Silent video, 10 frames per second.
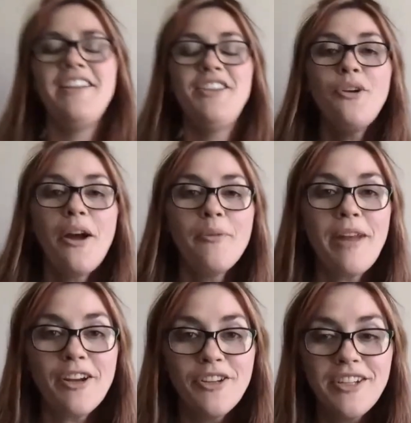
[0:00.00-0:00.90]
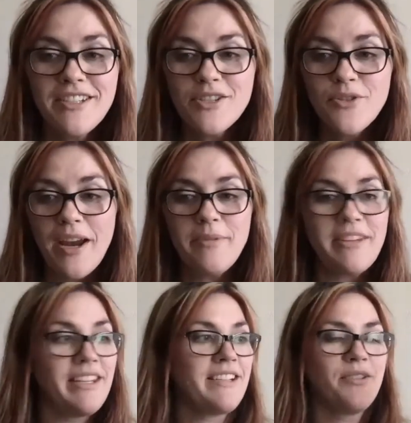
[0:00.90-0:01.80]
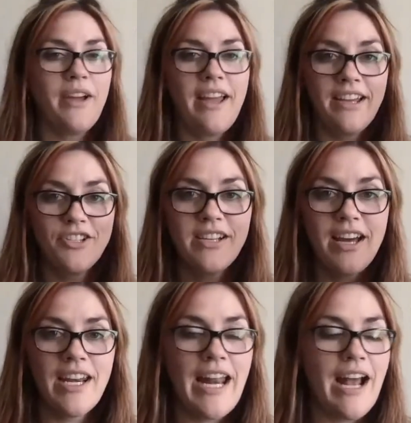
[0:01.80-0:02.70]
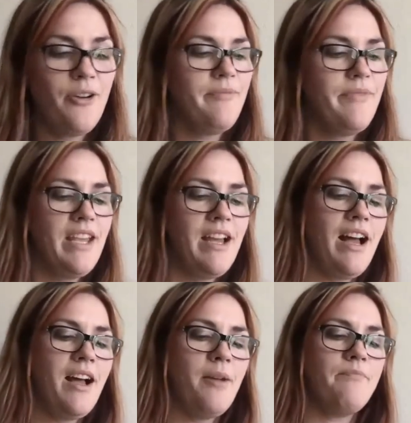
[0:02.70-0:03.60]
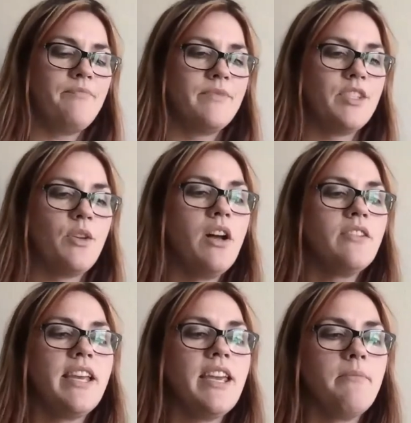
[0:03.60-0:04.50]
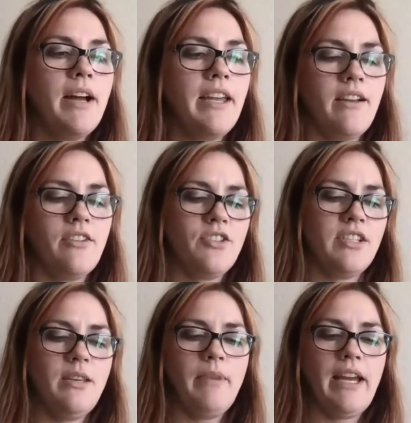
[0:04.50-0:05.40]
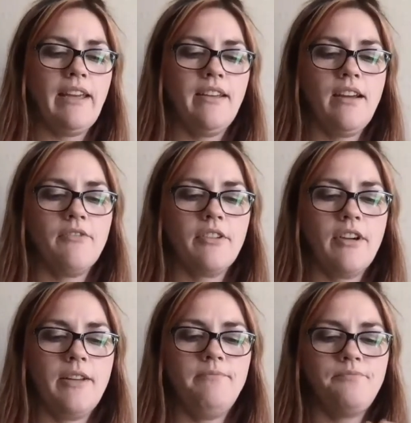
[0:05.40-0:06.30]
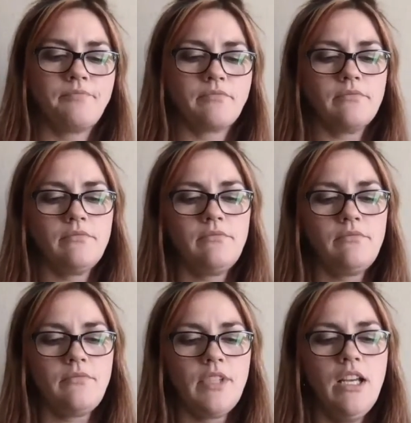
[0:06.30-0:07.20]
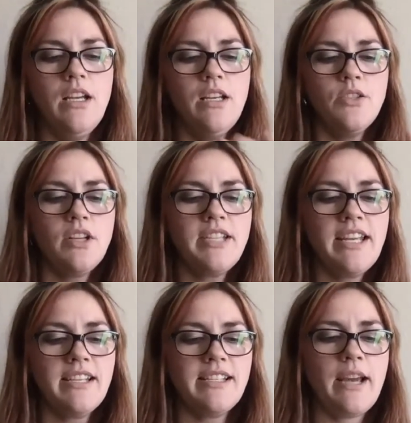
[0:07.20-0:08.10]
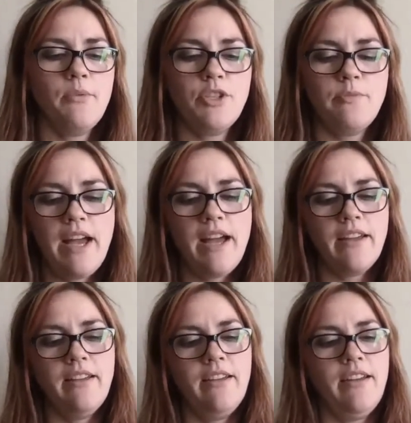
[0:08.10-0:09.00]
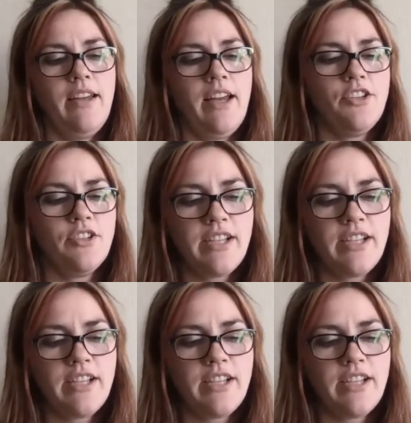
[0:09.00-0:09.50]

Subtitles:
know, I'm not good at describing things, so I just got it out. So I'll just keep my cover on. So I'll take a sandwich bag and just kind